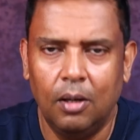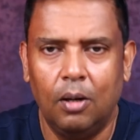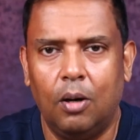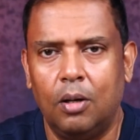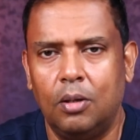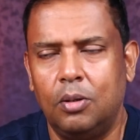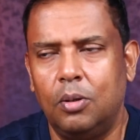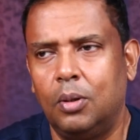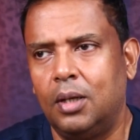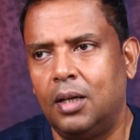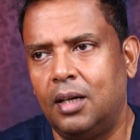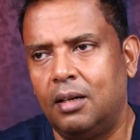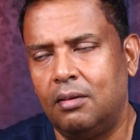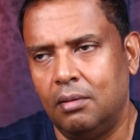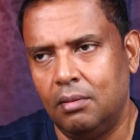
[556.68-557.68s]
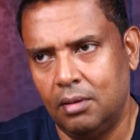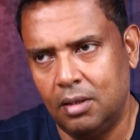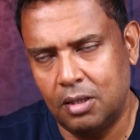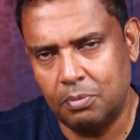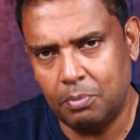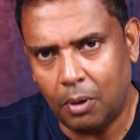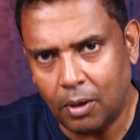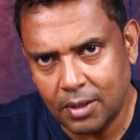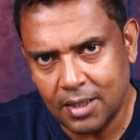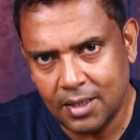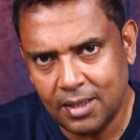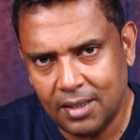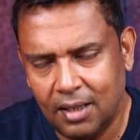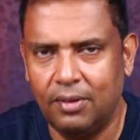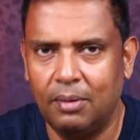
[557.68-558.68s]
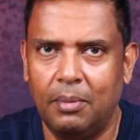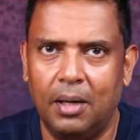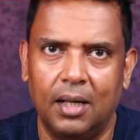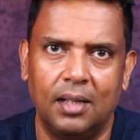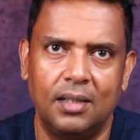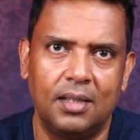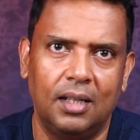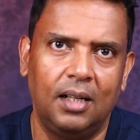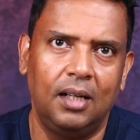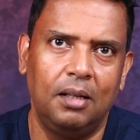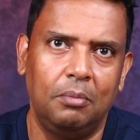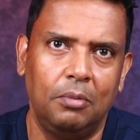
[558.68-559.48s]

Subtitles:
or don't get despondent if the market suddenly